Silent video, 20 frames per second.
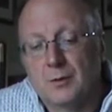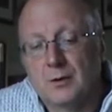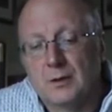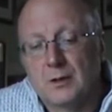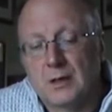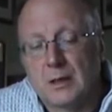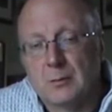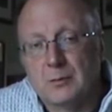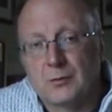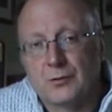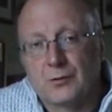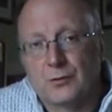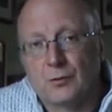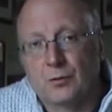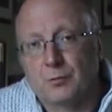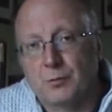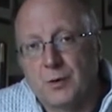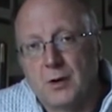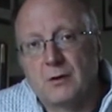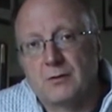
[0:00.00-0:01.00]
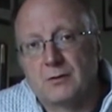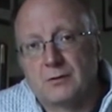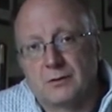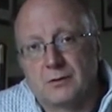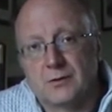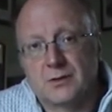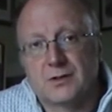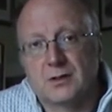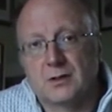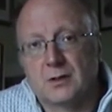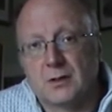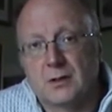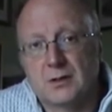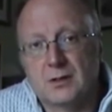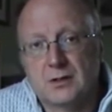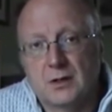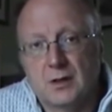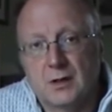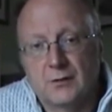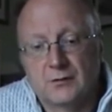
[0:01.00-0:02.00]
comes for both the
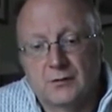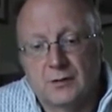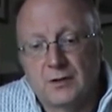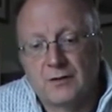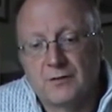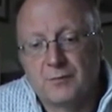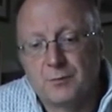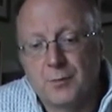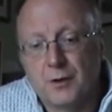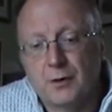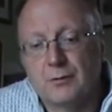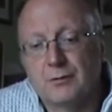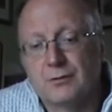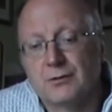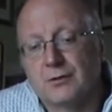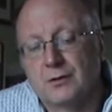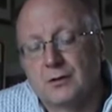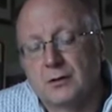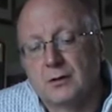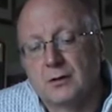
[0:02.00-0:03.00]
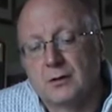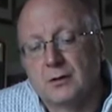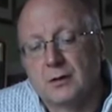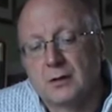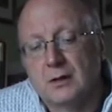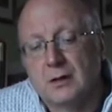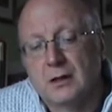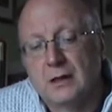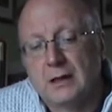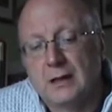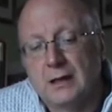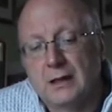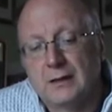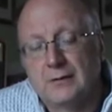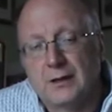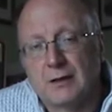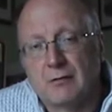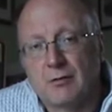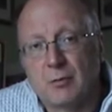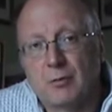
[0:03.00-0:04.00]
sides after they've both had
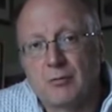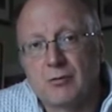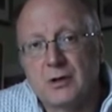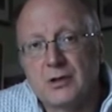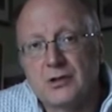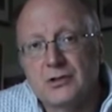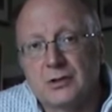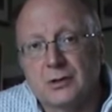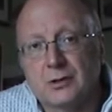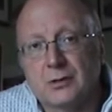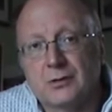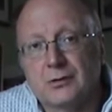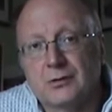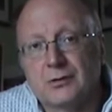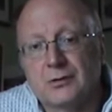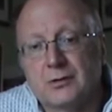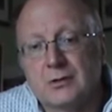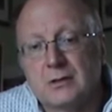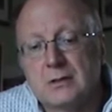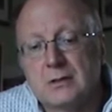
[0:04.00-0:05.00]
their operations,